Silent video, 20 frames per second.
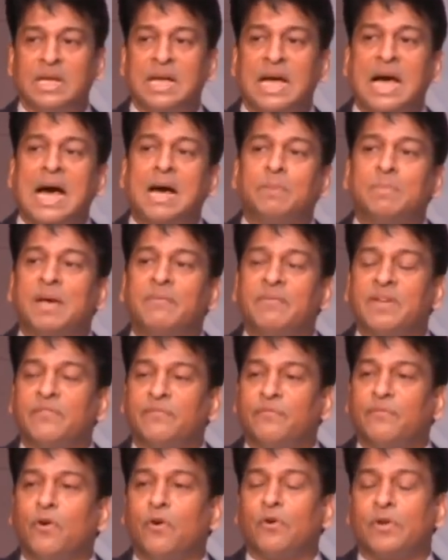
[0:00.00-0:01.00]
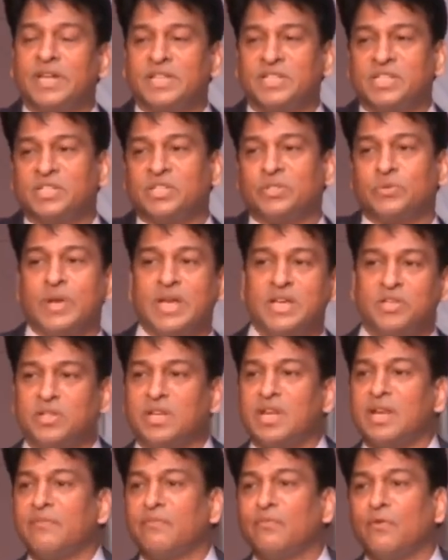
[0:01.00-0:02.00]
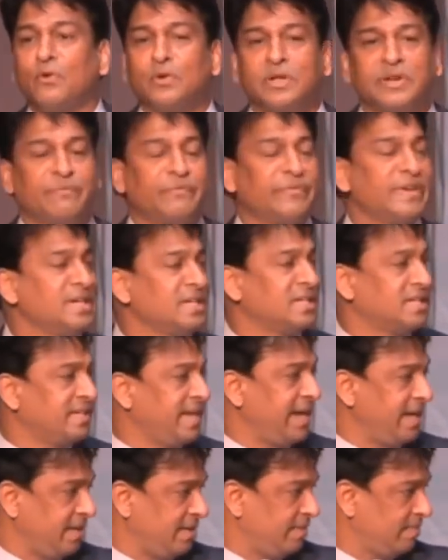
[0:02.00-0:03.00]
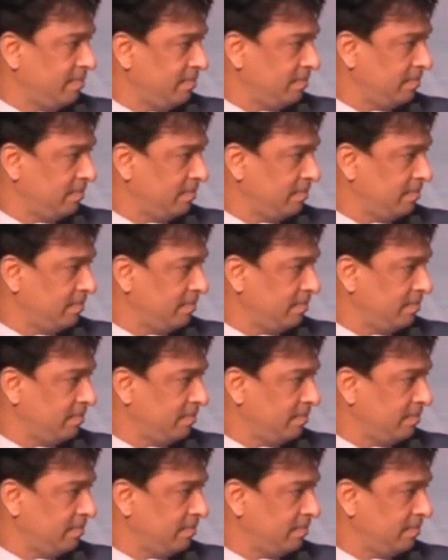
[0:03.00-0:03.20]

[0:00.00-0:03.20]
I'm having 4 registration in 4 different states.